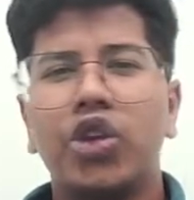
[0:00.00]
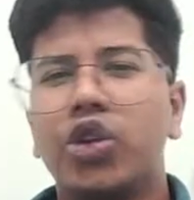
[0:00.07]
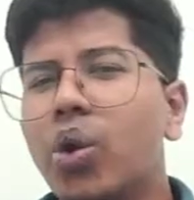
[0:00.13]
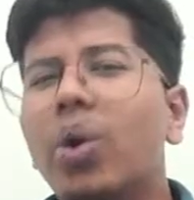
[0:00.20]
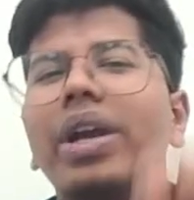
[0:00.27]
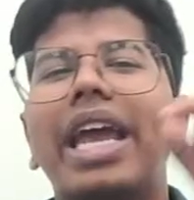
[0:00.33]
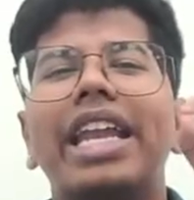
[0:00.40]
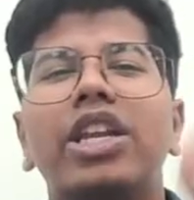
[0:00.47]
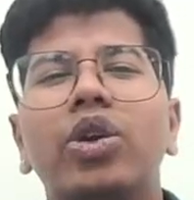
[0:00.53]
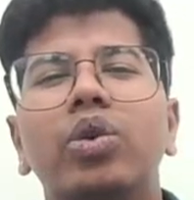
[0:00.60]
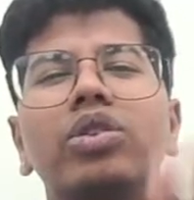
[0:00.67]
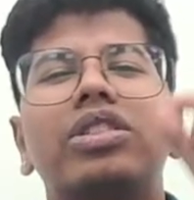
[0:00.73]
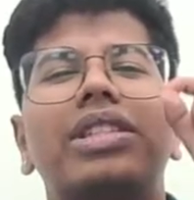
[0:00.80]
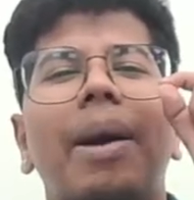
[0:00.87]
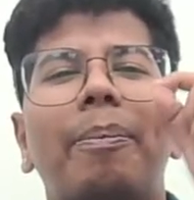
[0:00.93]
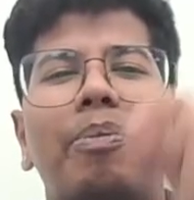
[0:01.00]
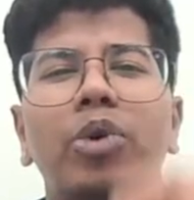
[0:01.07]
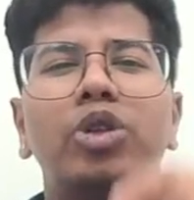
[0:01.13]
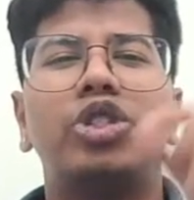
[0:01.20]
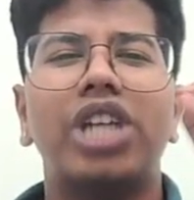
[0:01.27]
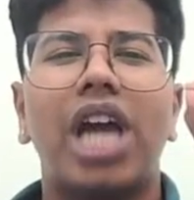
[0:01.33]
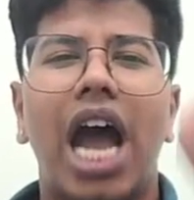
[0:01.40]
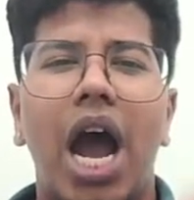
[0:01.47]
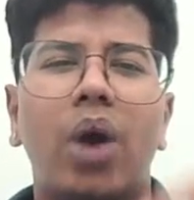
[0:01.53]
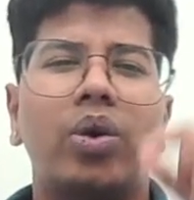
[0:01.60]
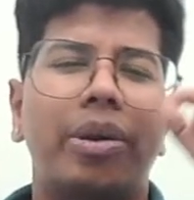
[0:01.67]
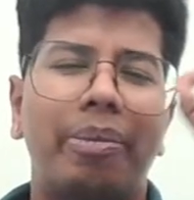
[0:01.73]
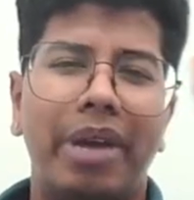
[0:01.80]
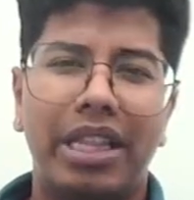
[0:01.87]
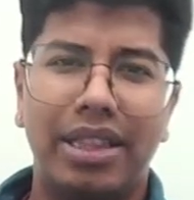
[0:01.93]
you can use the push
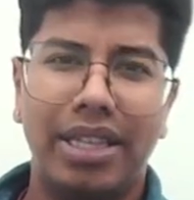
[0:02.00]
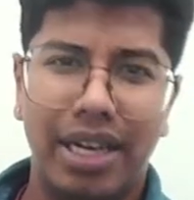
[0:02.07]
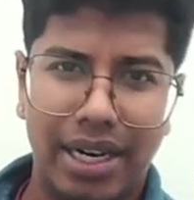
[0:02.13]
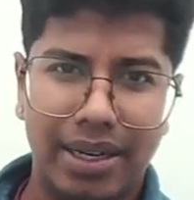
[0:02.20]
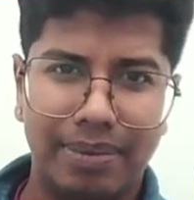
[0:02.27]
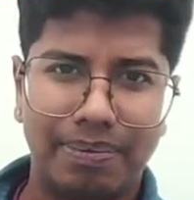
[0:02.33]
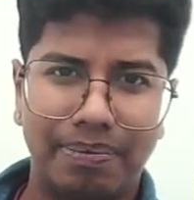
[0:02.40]
out method.